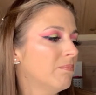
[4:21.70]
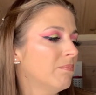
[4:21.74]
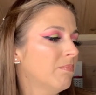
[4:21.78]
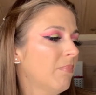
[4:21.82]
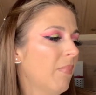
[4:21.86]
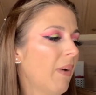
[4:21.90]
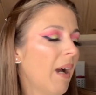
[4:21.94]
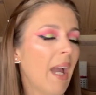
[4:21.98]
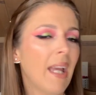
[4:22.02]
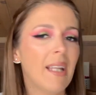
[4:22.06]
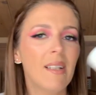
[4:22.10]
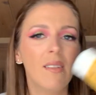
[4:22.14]

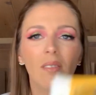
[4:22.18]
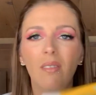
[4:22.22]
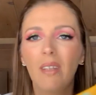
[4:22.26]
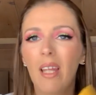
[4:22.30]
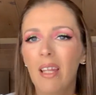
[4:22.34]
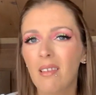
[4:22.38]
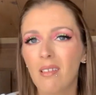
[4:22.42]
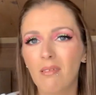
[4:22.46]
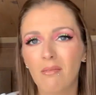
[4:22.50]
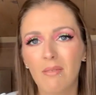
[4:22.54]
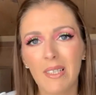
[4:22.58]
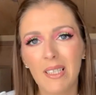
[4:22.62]
I don't
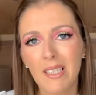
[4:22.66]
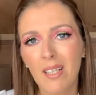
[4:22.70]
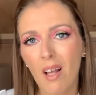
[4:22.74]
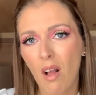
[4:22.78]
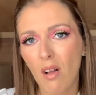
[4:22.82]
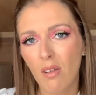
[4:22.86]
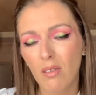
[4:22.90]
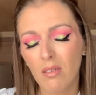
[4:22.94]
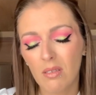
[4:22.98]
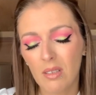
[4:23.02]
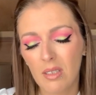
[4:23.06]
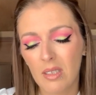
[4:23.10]
like the
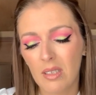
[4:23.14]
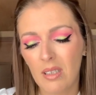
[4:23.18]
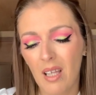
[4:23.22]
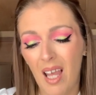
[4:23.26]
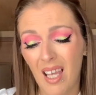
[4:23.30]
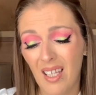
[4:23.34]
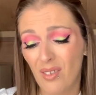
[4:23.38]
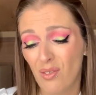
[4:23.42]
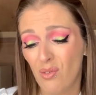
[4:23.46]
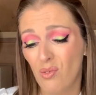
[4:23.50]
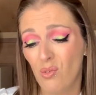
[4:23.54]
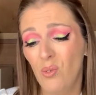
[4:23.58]
results. I
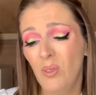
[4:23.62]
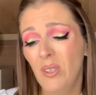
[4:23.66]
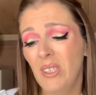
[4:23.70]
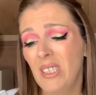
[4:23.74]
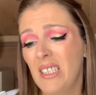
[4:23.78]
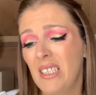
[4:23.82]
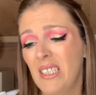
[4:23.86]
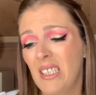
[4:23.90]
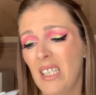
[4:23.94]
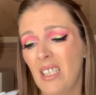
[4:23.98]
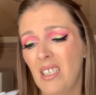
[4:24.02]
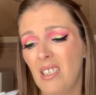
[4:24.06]
don't really
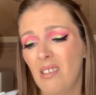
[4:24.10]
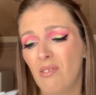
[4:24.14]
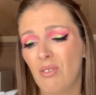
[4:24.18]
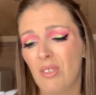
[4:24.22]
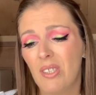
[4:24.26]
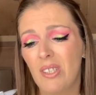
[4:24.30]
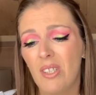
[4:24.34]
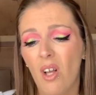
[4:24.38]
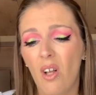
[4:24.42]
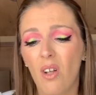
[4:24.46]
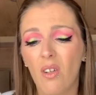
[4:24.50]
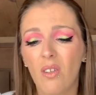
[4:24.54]
see any
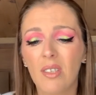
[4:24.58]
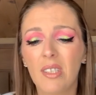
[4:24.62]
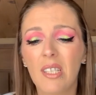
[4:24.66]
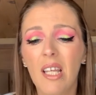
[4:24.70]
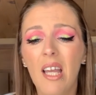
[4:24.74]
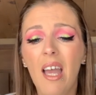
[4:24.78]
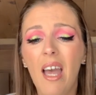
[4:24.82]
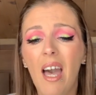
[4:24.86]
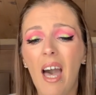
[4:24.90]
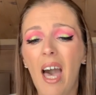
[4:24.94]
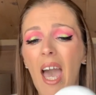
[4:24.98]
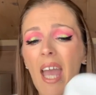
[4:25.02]
results.
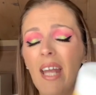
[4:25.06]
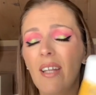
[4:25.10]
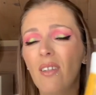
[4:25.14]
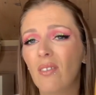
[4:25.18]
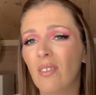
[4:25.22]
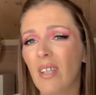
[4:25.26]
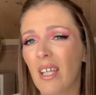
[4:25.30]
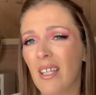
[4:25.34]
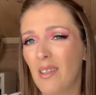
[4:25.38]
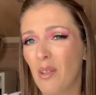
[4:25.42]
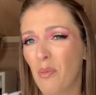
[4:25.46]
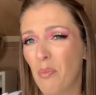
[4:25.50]
I don't
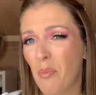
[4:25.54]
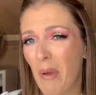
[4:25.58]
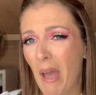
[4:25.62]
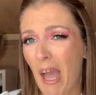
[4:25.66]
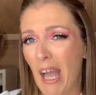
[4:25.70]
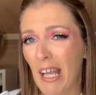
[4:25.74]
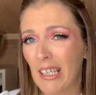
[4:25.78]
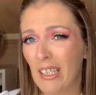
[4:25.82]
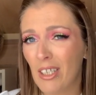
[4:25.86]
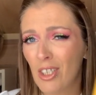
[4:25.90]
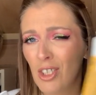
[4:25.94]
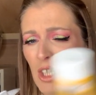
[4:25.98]
like the
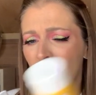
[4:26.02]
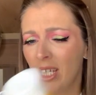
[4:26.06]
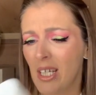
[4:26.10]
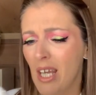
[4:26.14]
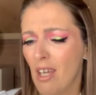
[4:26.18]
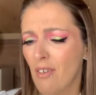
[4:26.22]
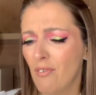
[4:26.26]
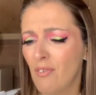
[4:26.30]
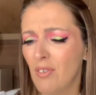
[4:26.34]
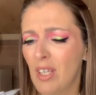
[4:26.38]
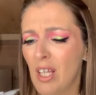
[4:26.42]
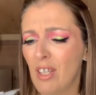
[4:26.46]
packaging.
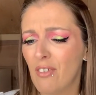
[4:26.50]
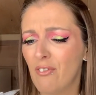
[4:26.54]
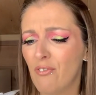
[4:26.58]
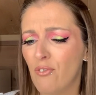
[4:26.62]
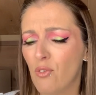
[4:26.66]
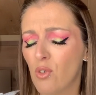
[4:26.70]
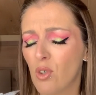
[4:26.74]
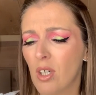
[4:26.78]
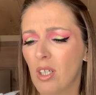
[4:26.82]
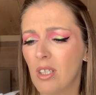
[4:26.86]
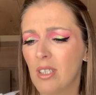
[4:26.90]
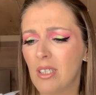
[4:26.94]
I feel like
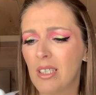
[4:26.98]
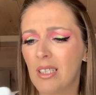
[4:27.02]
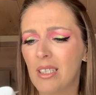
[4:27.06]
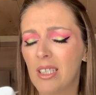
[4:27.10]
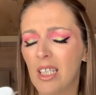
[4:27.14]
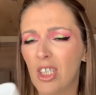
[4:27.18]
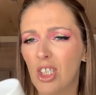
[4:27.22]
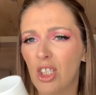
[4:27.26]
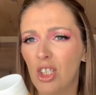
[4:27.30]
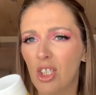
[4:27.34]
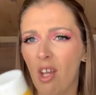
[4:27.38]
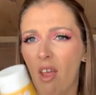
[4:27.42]
for
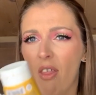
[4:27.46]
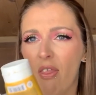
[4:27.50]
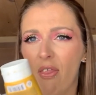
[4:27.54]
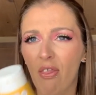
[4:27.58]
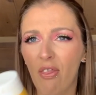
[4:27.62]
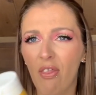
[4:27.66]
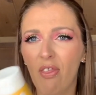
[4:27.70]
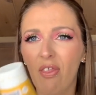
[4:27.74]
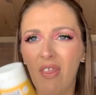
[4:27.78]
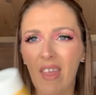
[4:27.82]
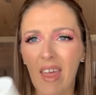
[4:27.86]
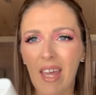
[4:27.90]
such a
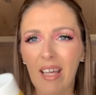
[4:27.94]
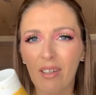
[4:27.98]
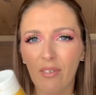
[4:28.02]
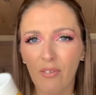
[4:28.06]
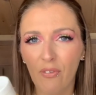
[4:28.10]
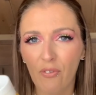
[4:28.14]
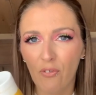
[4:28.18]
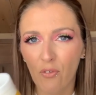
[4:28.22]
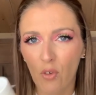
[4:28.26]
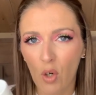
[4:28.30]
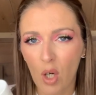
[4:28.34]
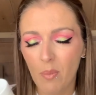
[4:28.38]
thick
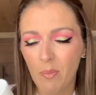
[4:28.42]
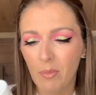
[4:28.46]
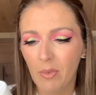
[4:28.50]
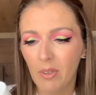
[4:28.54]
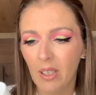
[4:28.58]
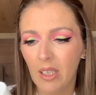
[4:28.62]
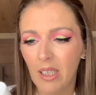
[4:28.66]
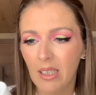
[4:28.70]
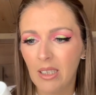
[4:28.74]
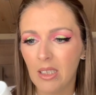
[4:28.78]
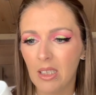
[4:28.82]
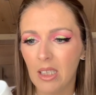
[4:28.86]

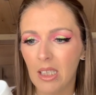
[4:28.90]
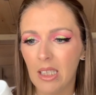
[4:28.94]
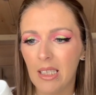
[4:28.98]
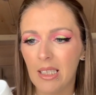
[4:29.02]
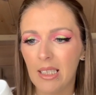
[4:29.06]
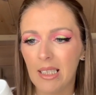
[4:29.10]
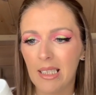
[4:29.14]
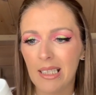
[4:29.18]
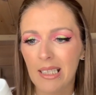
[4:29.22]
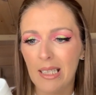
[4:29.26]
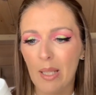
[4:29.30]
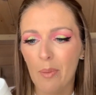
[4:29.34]
formula, you need
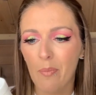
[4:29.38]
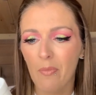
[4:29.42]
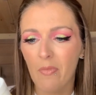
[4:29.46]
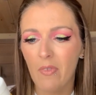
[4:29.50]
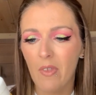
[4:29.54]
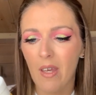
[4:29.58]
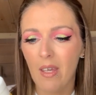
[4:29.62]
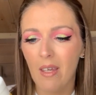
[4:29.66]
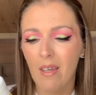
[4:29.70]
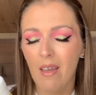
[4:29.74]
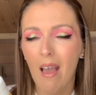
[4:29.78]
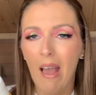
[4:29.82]

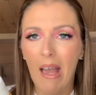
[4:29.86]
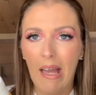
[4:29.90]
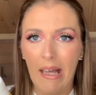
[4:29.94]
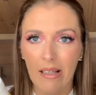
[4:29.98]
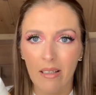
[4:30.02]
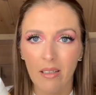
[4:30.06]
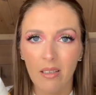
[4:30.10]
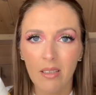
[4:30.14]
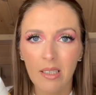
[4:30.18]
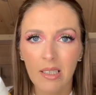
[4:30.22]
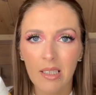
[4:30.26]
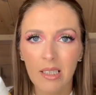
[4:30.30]
something
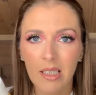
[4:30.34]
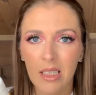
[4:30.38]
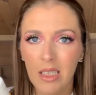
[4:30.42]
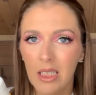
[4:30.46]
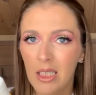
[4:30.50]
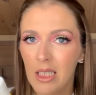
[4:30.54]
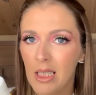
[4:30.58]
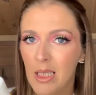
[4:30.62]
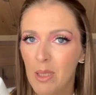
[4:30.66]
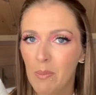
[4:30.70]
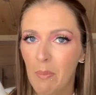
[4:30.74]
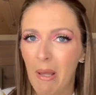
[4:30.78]
else to
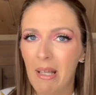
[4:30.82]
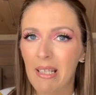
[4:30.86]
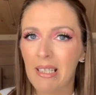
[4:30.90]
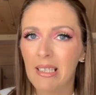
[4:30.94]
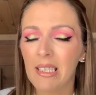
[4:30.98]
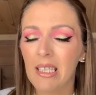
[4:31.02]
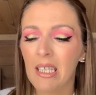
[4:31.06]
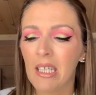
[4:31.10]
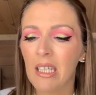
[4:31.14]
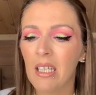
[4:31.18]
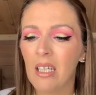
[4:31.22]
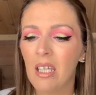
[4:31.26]
dispense
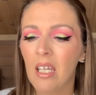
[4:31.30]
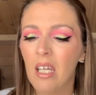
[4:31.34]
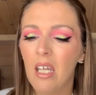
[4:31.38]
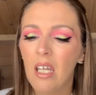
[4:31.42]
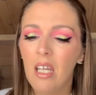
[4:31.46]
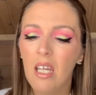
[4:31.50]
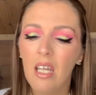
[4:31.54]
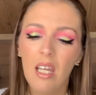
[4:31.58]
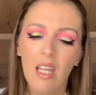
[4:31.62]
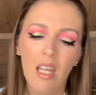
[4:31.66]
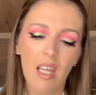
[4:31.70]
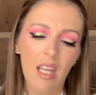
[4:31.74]
it.
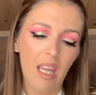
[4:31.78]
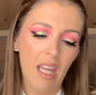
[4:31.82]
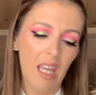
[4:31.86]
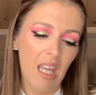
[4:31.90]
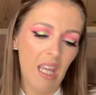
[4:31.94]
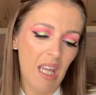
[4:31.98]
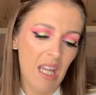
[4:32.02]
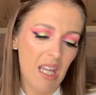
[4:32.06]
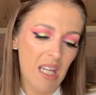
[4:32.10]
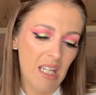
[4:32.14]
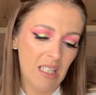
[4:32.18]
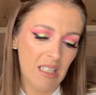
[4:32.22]

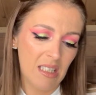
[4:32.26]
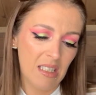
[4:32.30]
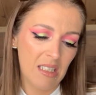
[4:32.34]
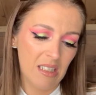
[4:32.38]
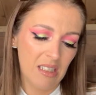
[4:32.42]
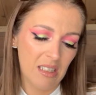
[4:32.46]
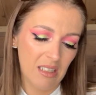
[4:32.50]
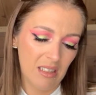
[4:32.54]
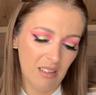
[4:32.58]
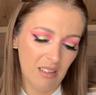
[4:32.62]
And